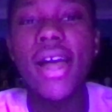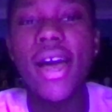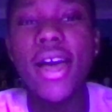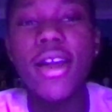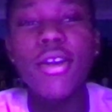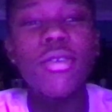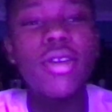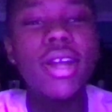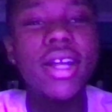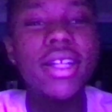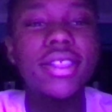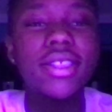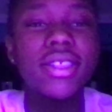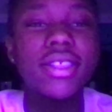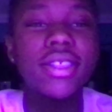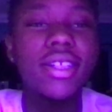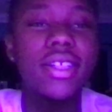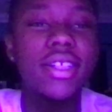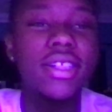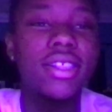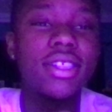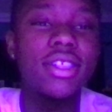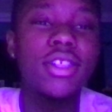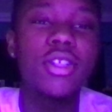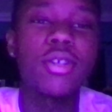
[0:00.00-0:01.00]
I don't like to
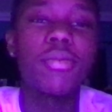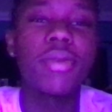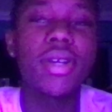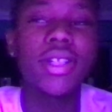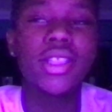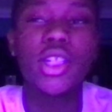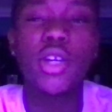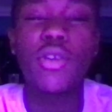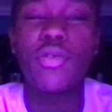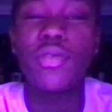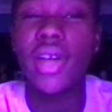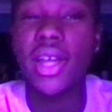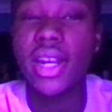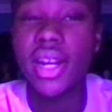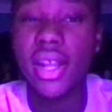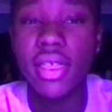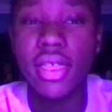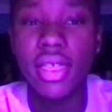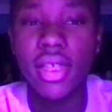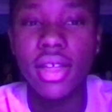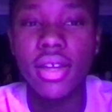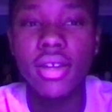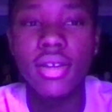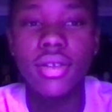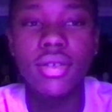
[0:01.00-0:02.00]
consider myself
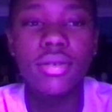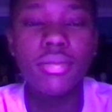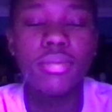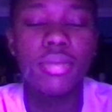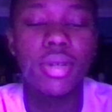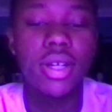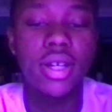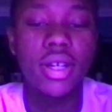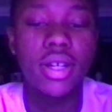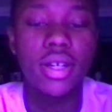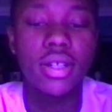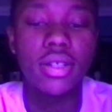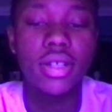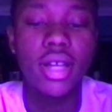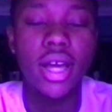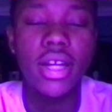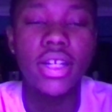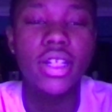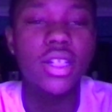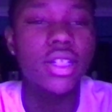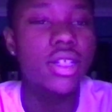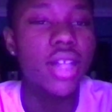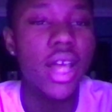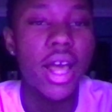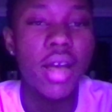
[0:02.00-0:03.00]
anything because I
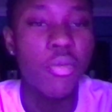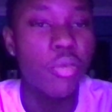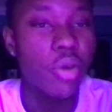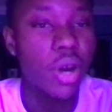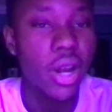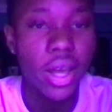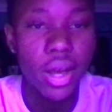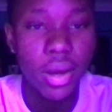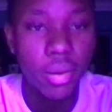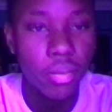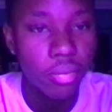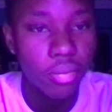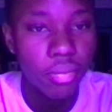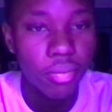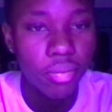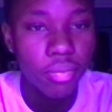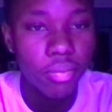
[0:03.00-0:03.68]
just am what I am.